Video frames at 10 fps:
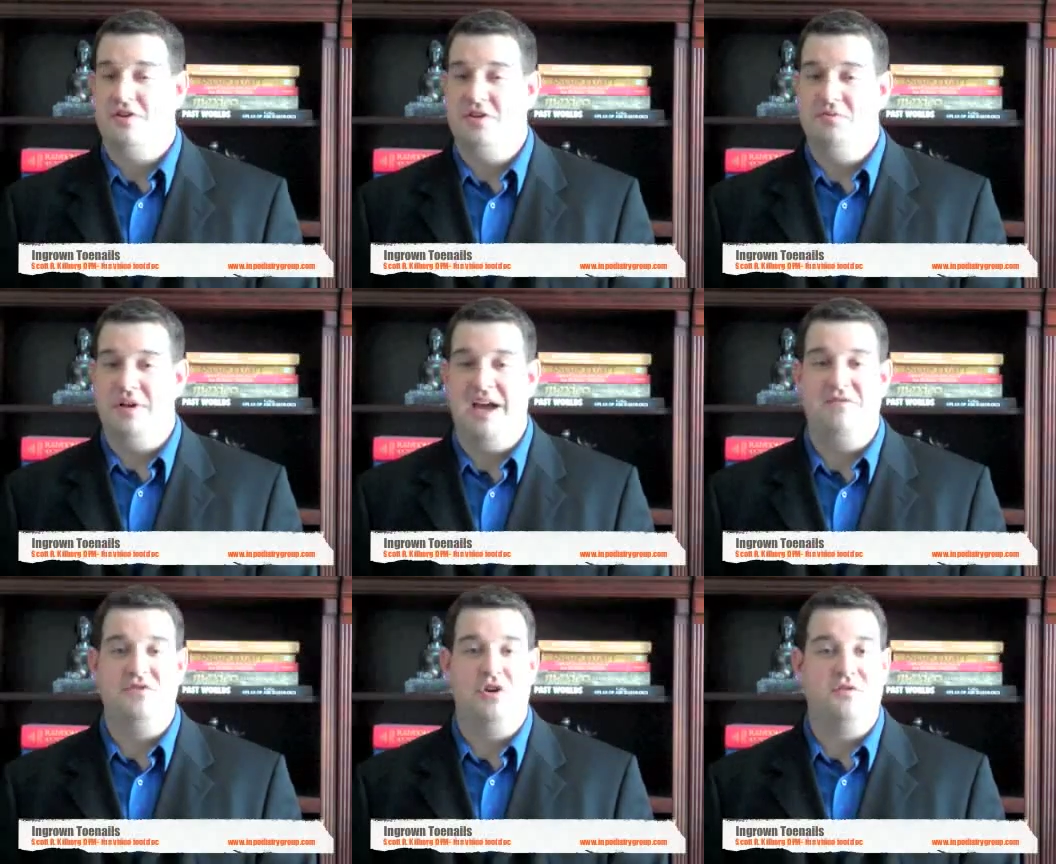you will
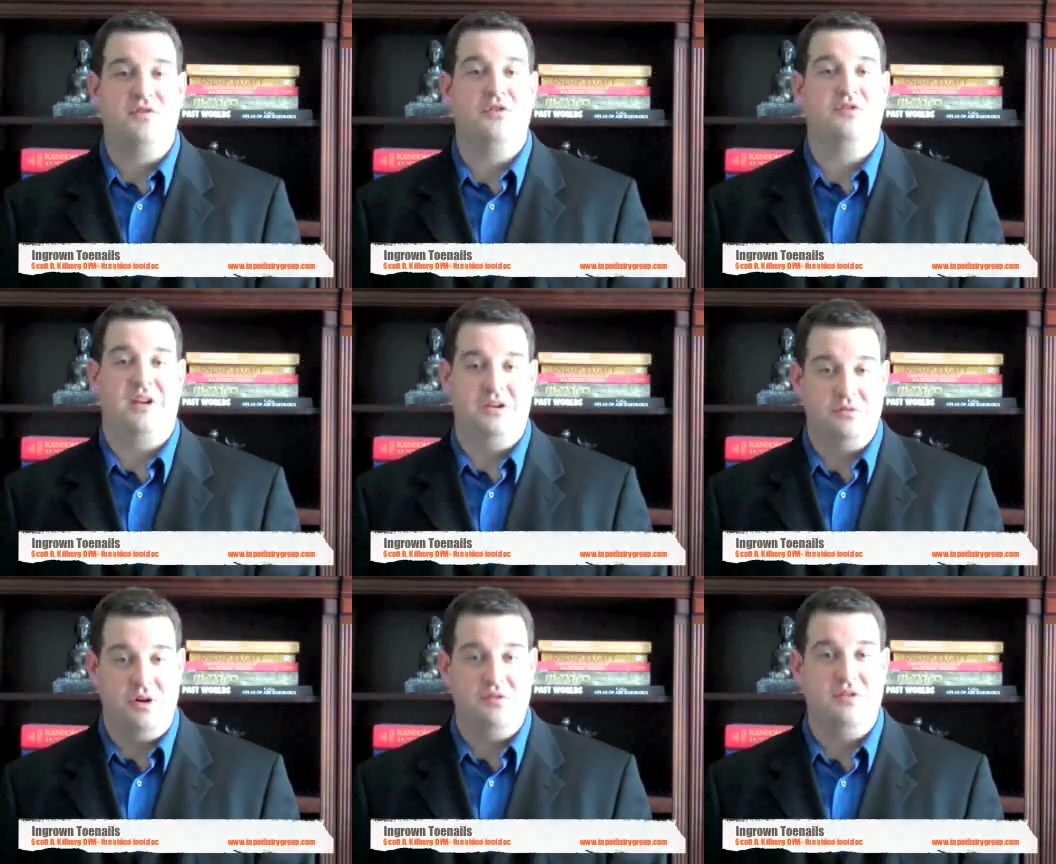have no further
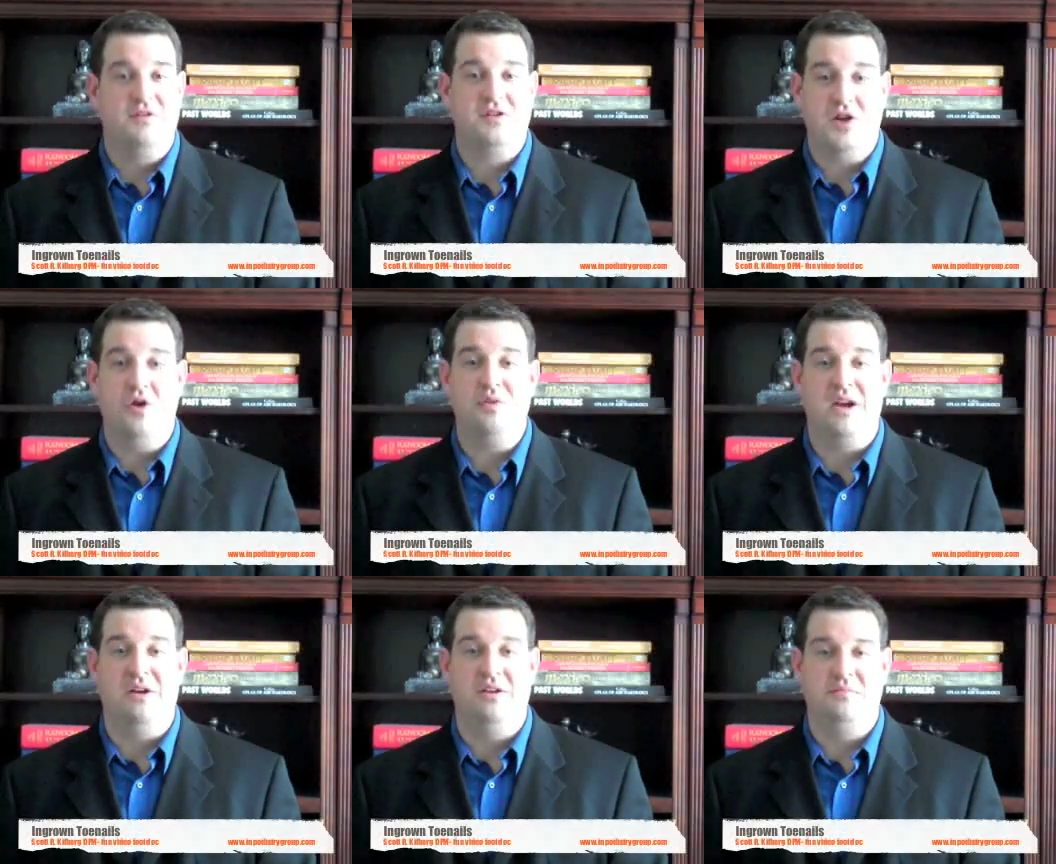ingrowth of the
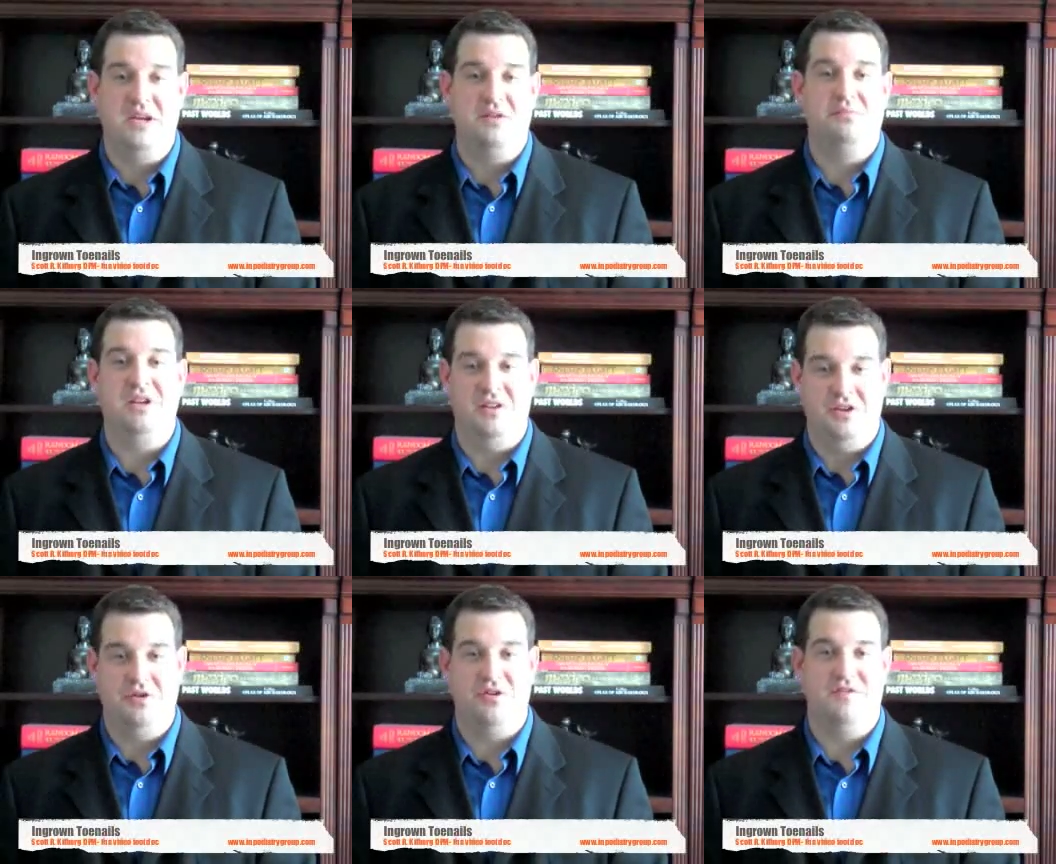toenail and be completely
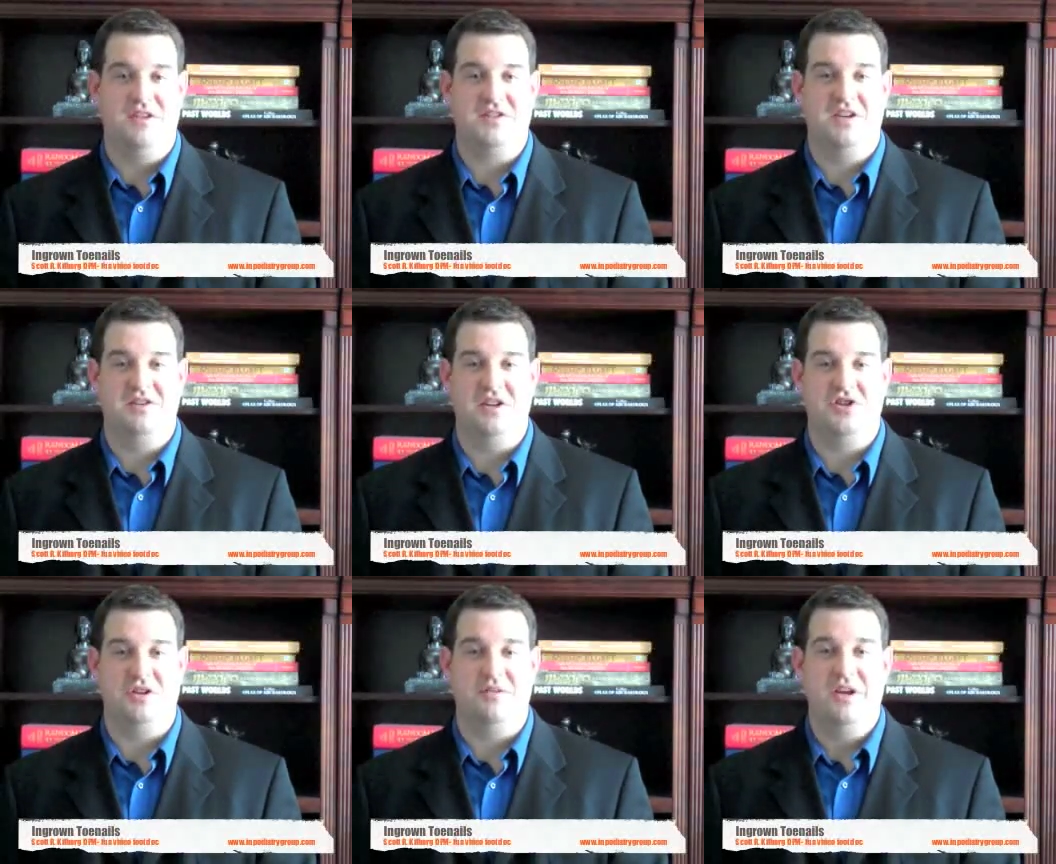cured of this
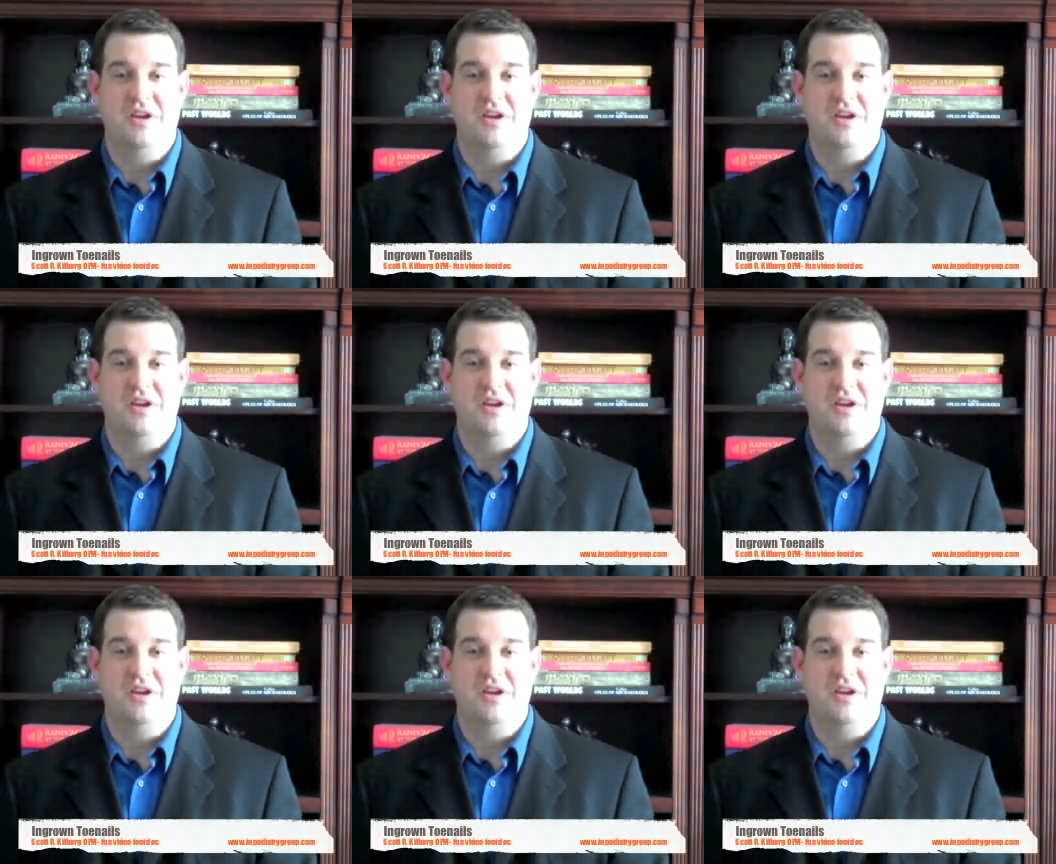condition.